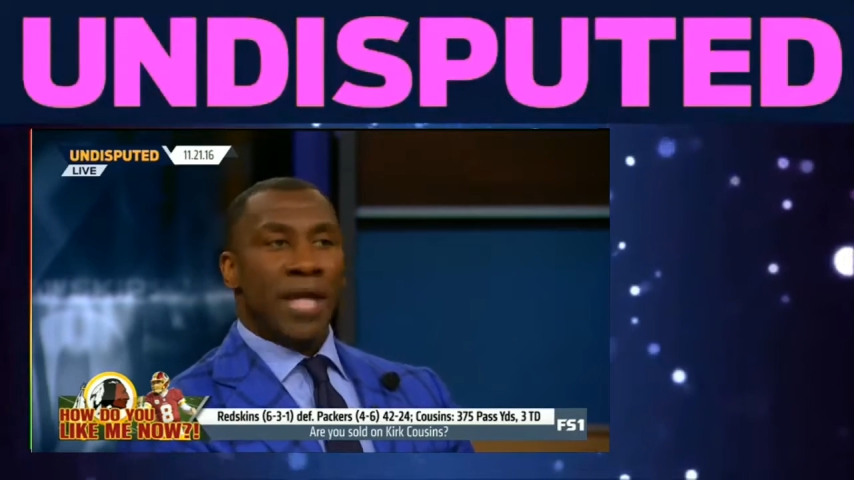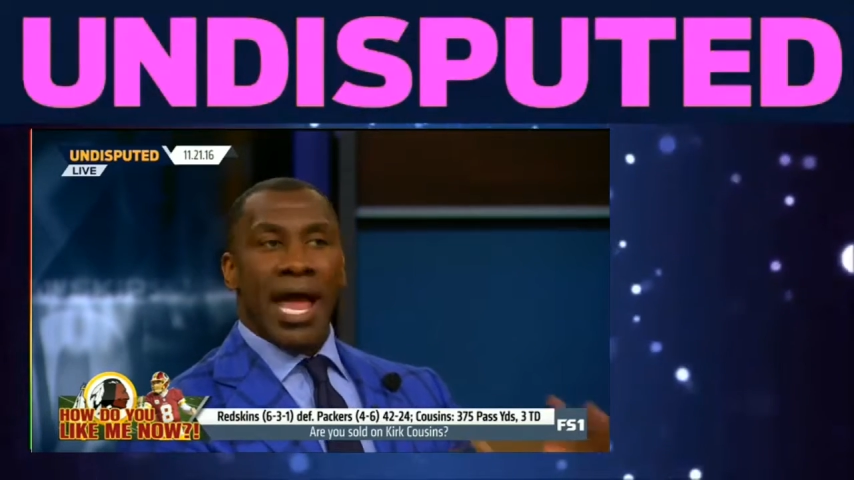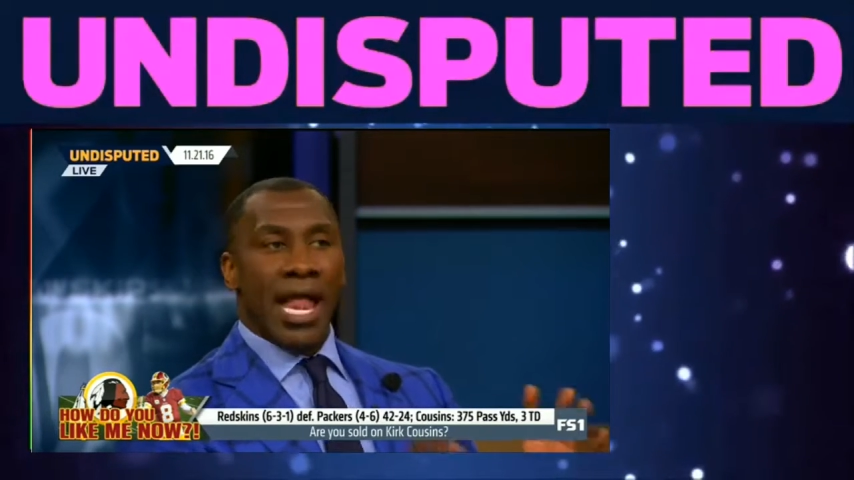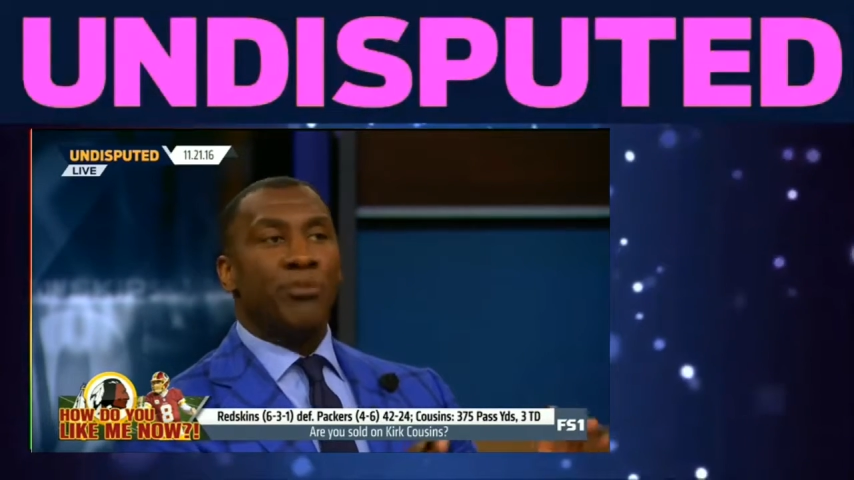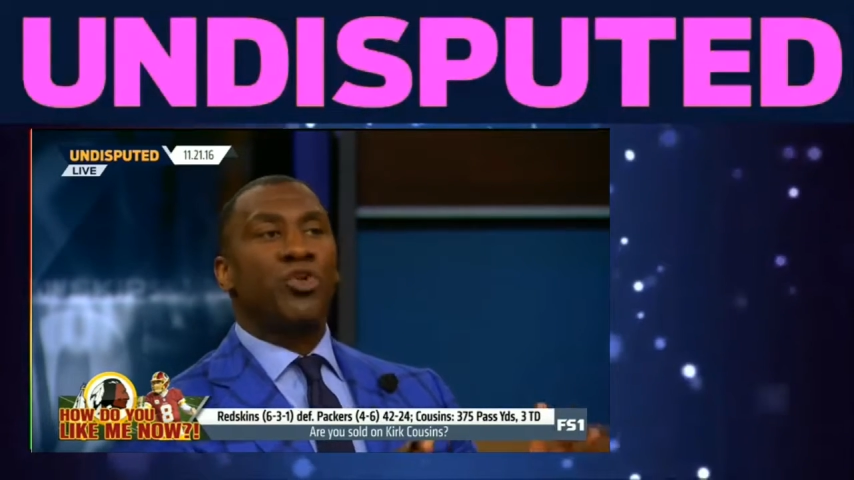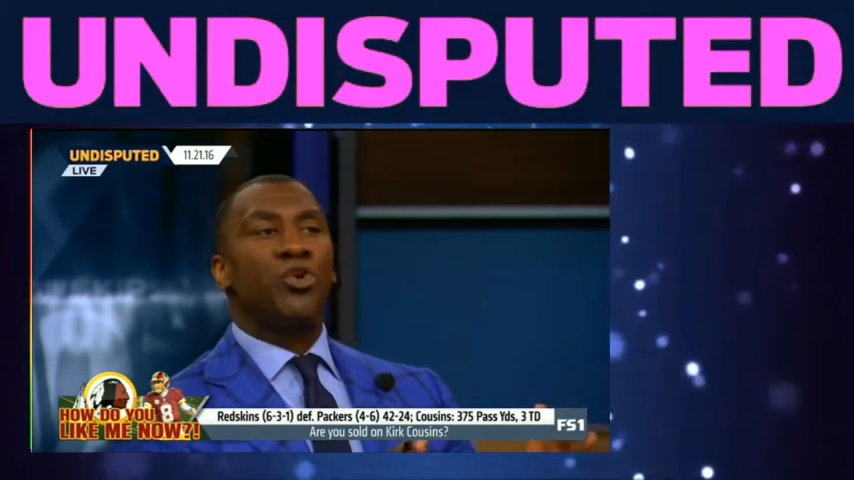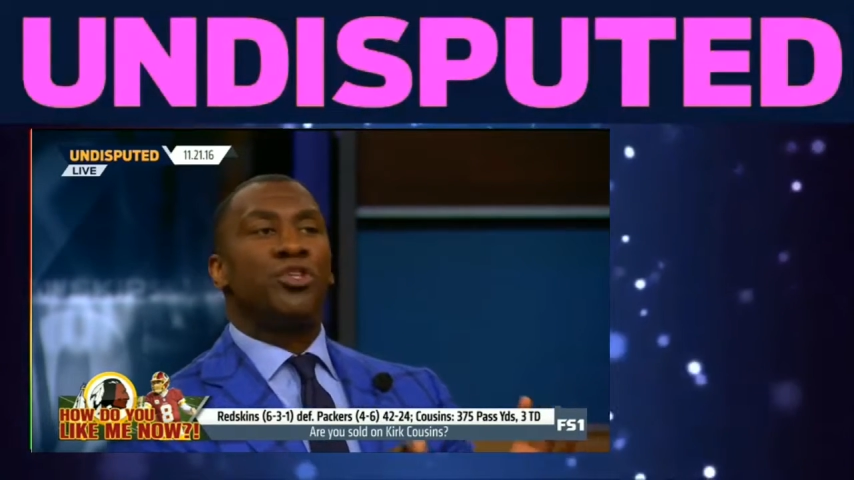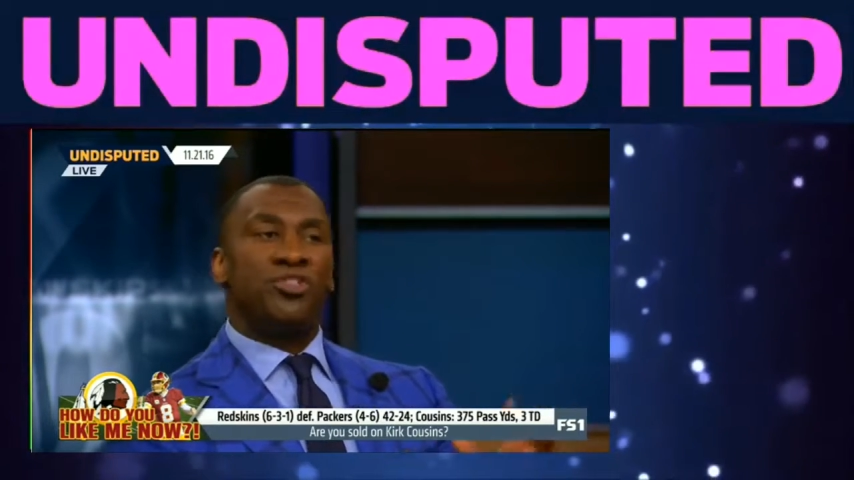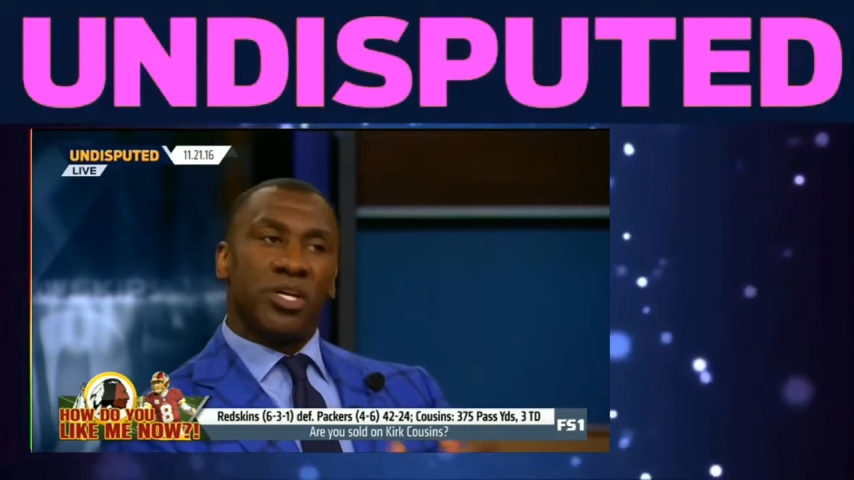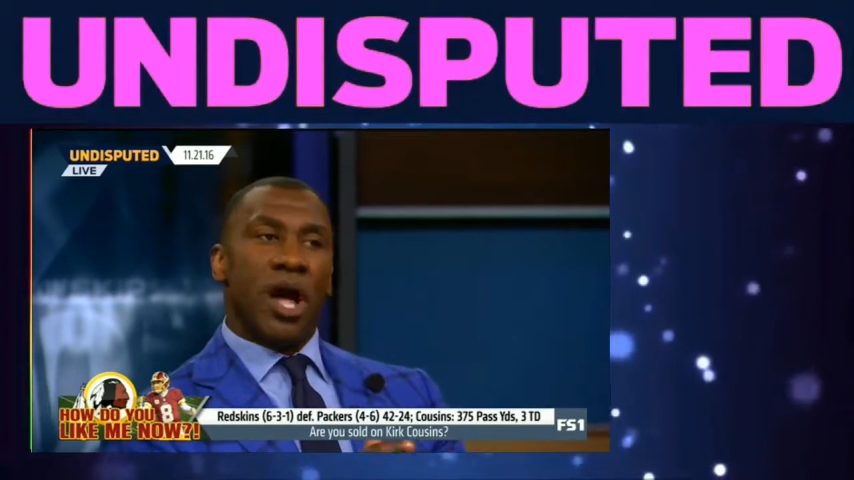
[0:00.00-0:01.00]
I'm
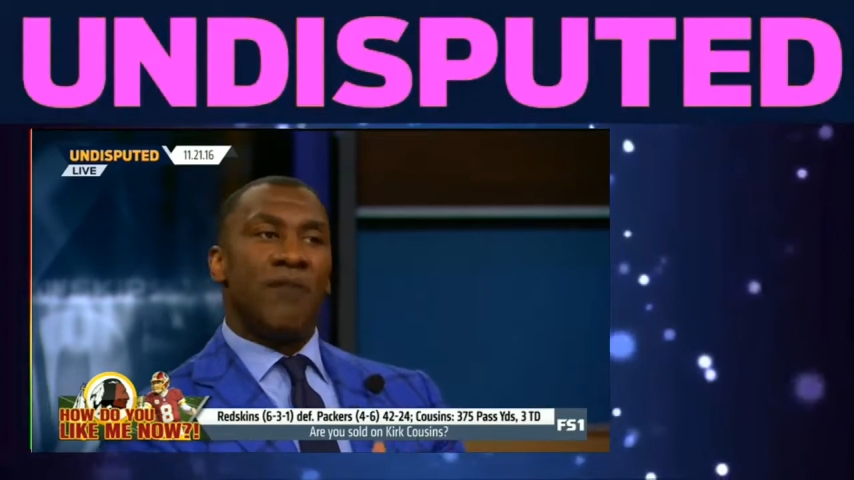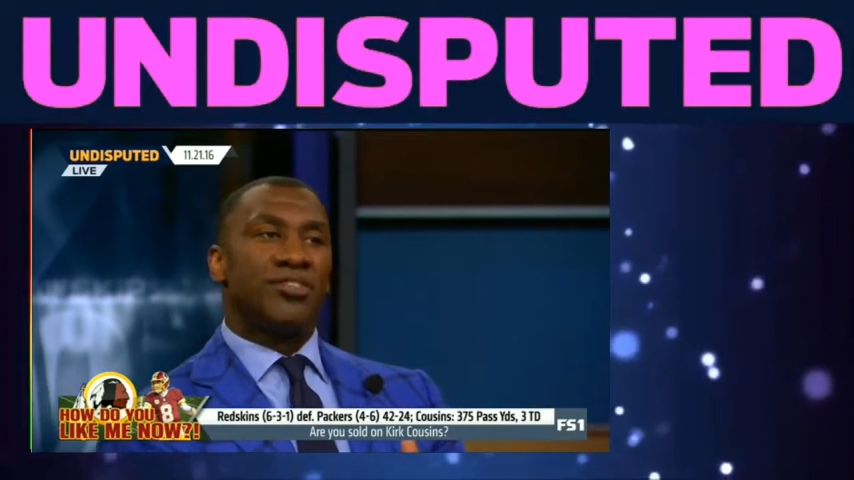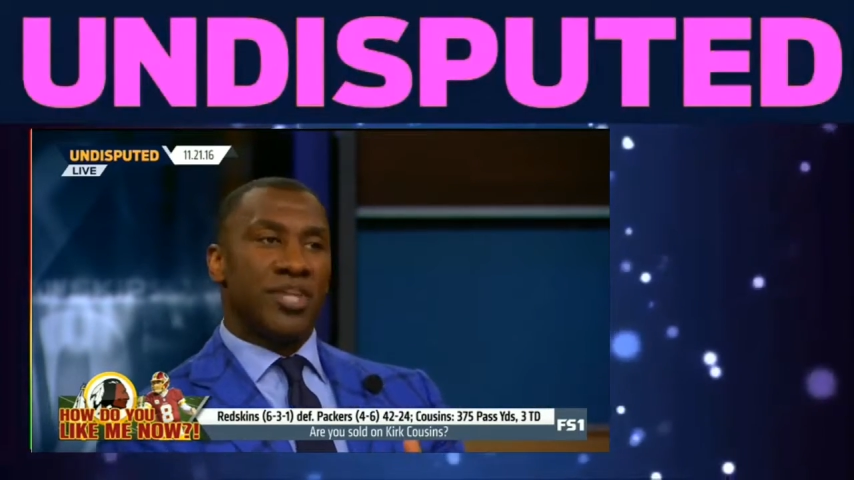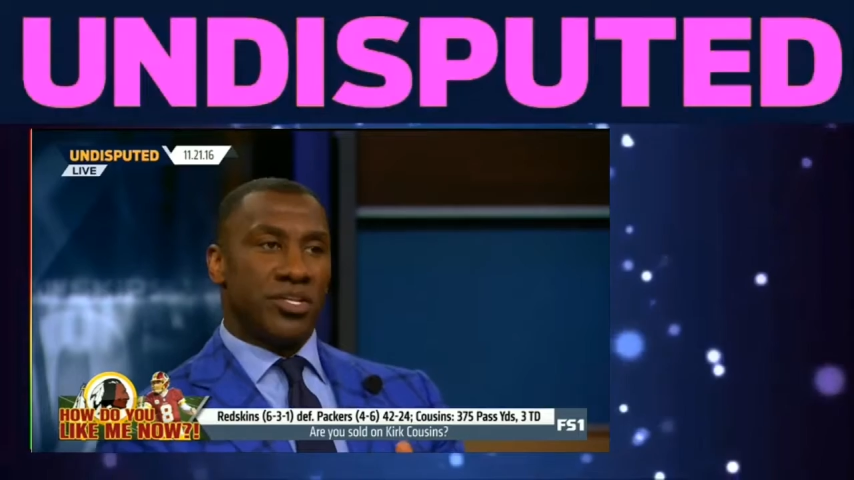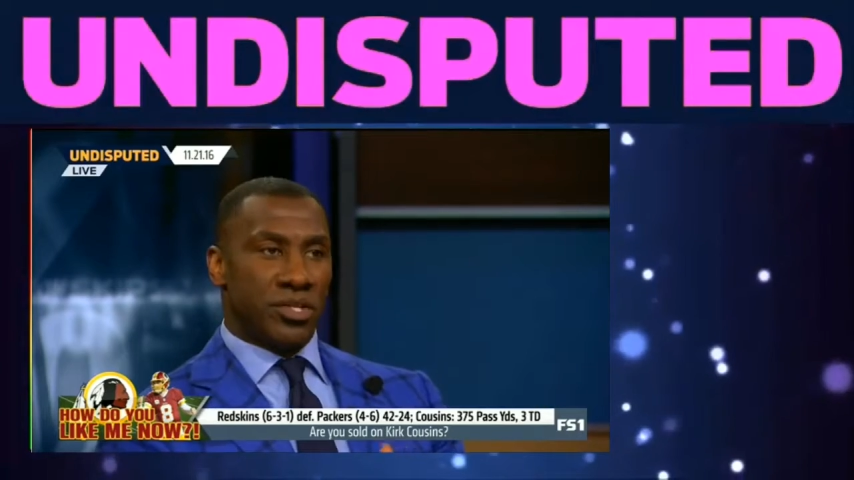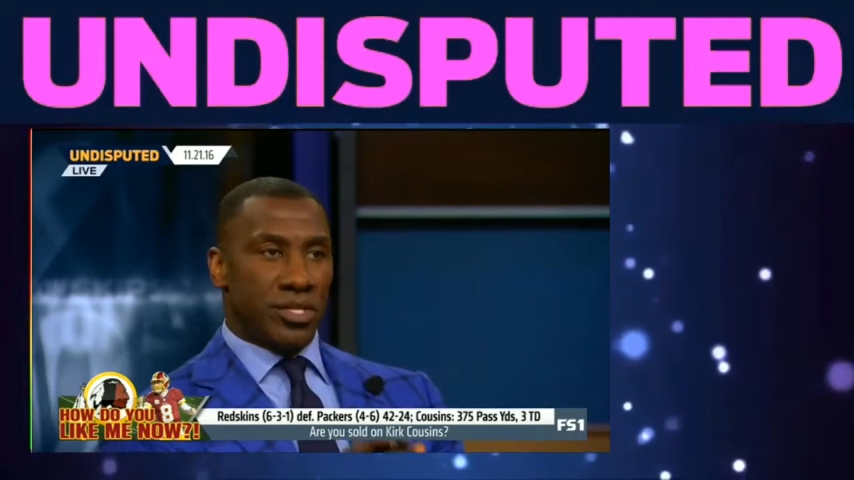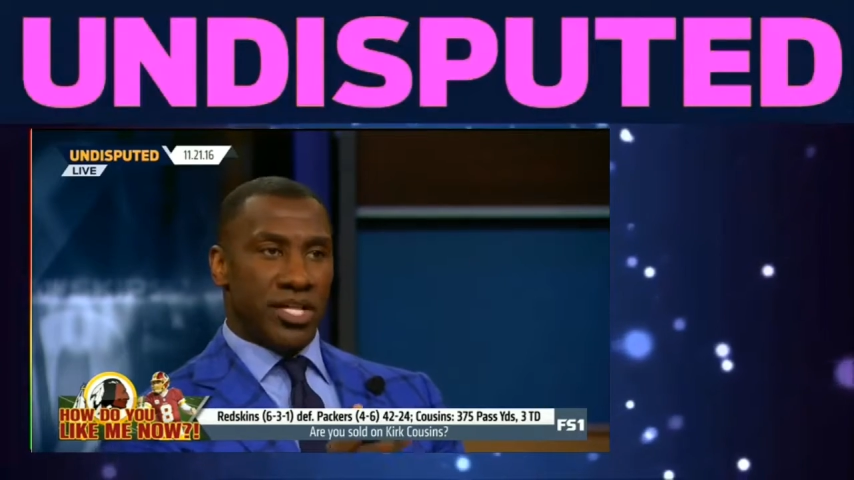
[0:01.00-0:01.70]
sure this is the conversation